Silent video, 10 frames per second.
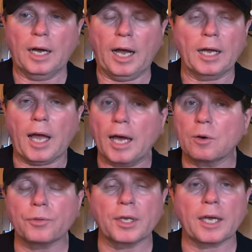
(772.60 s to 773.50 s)
I, I,
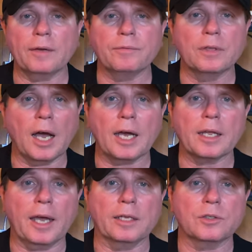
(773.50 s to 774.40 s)
don't think I've not
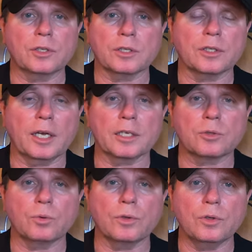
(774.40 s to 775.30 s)
had
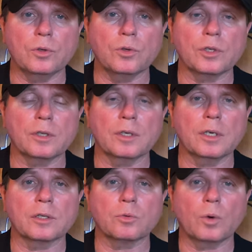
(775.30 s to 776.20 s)
success with using
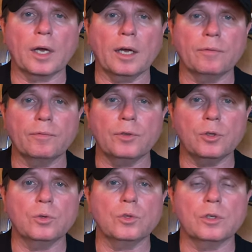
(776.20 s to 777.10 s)
this. When I
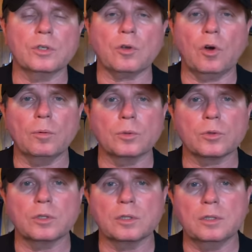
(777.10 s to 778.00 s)
use this
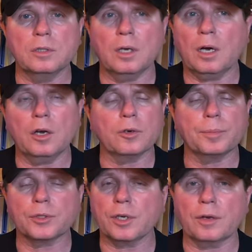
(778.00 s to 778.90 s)
almost
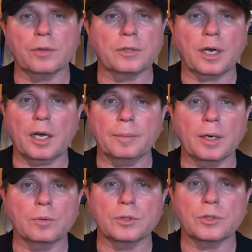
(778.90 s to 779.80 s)
100% of the time,
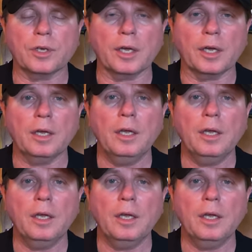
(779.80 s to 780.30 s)
I would say,